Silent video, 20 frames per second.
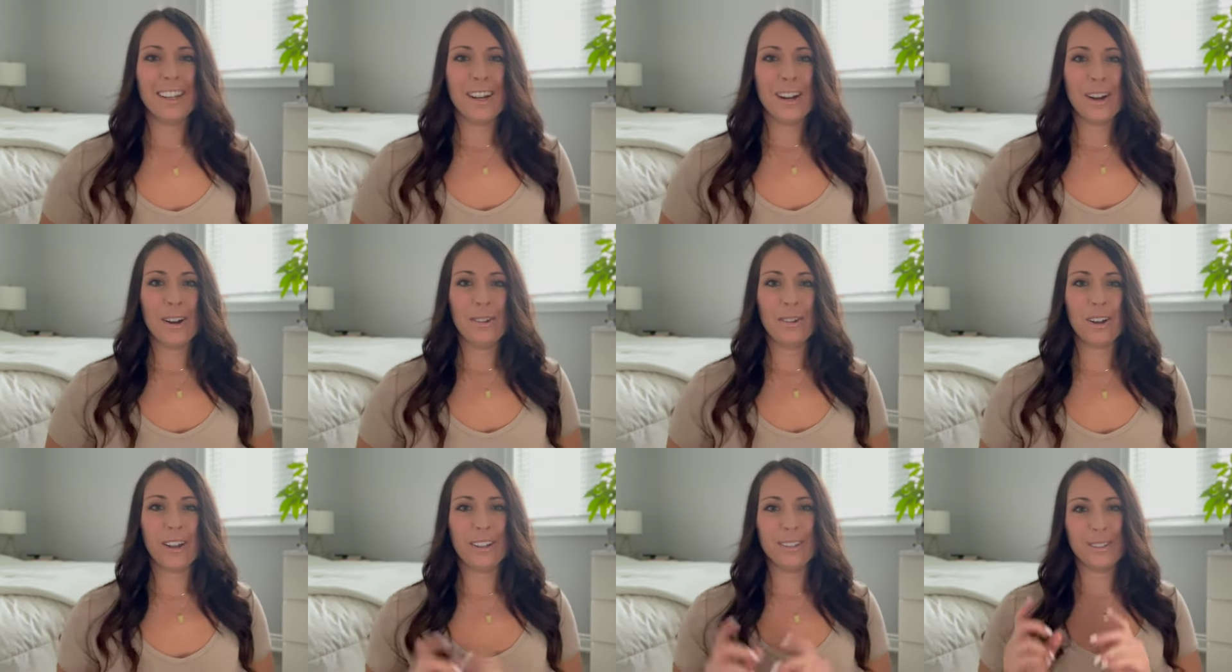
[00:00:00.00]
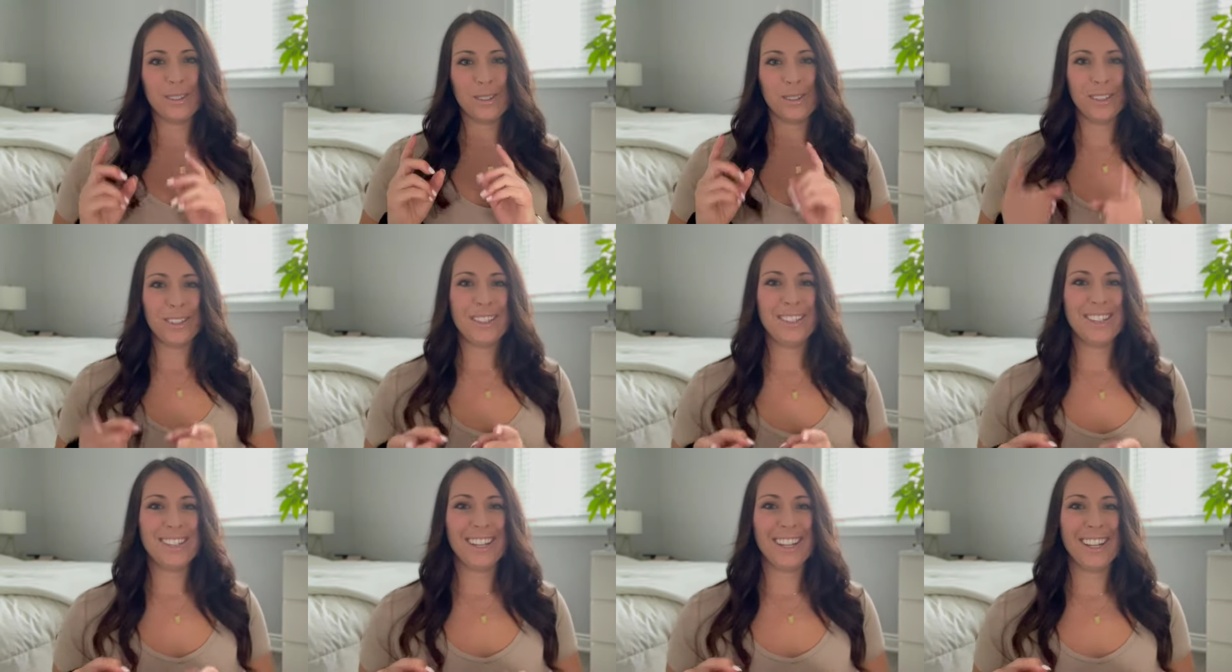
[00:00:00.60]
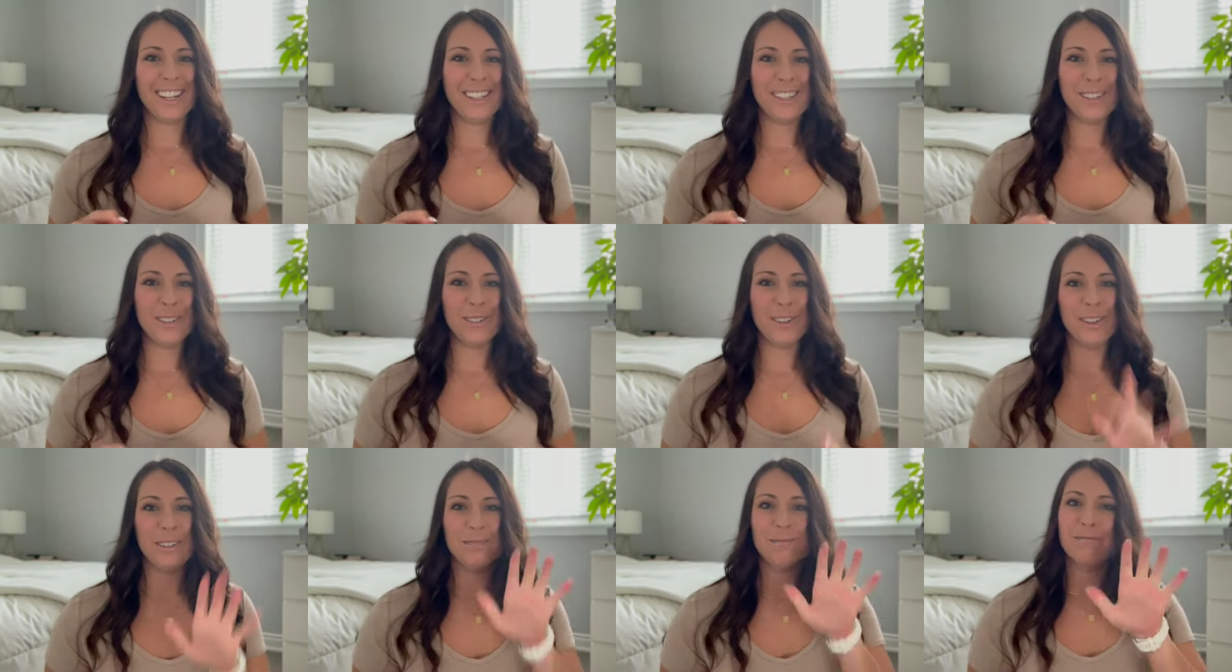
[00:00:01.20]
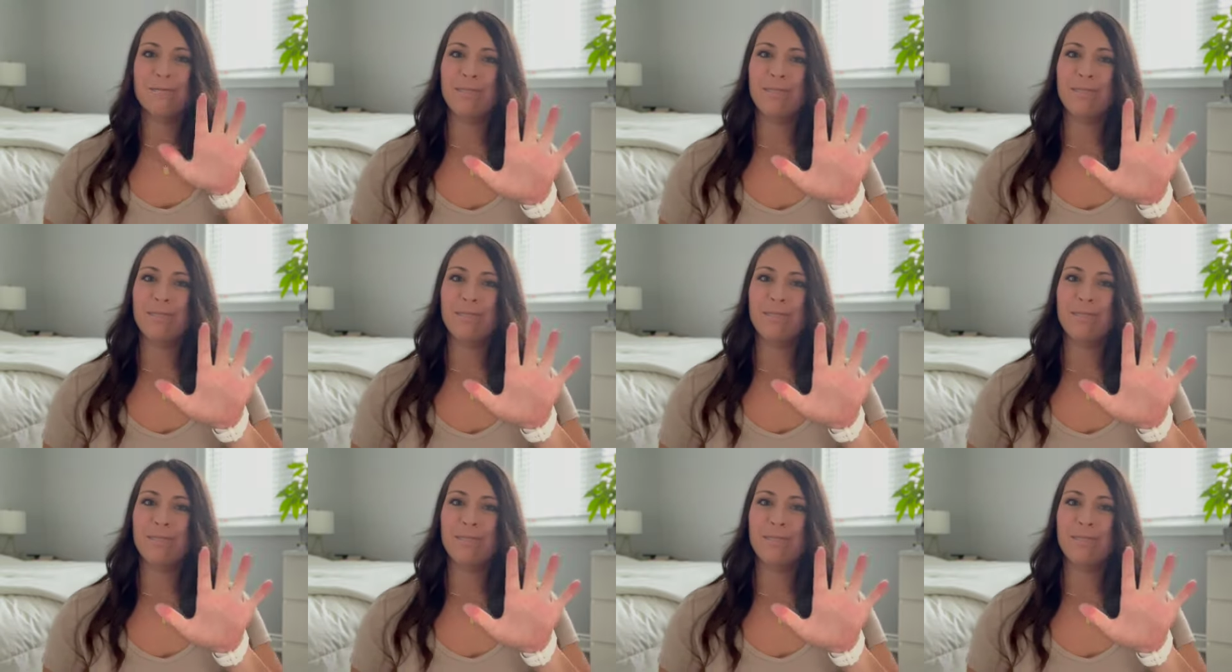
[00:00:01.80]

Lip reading: Okay, so let's get into it.